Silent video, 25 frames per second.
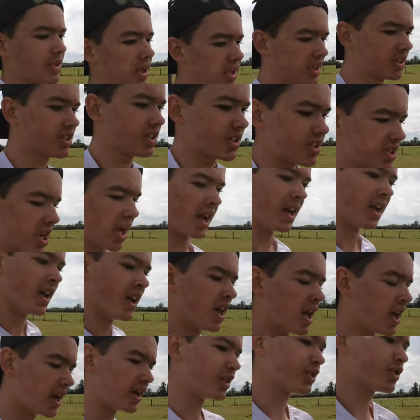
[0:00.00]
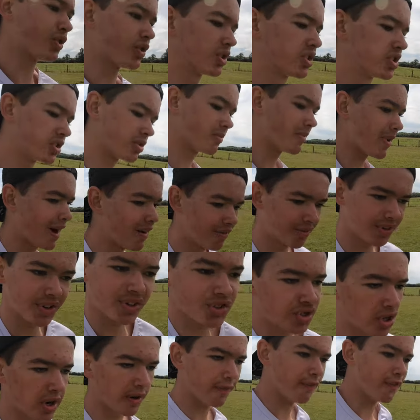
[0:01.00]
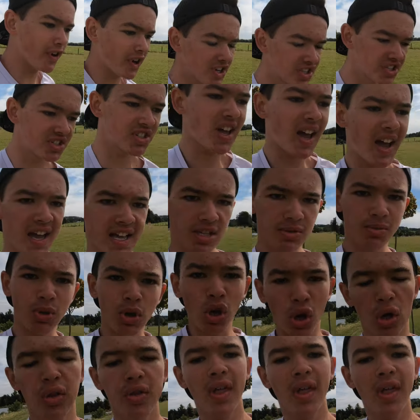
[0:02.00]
just enjoyed some ramblings on our first day. As we got